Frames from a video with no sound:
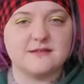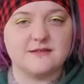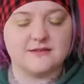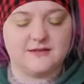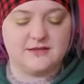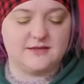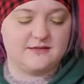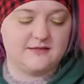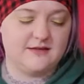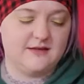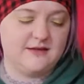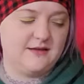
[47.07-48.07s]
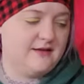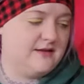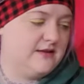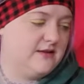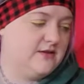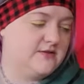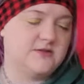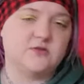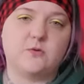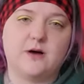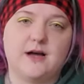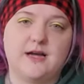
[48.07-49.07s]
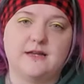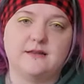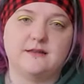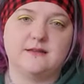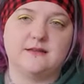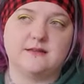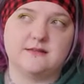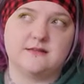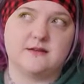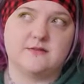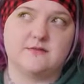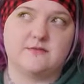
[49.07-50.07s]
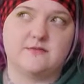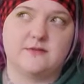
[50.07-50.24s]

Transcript: only using twine instead of